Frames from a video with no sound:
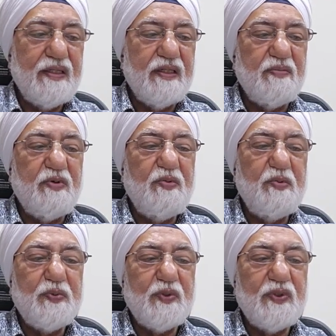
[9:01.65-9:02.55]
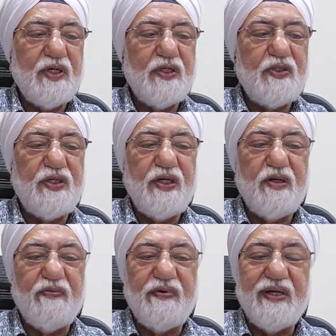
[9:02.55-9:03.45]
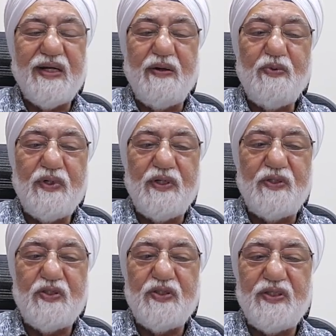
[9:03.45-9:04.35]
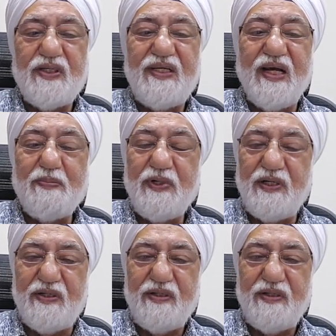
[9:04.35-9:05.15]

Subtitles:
the Bumiputra share of accountants doubled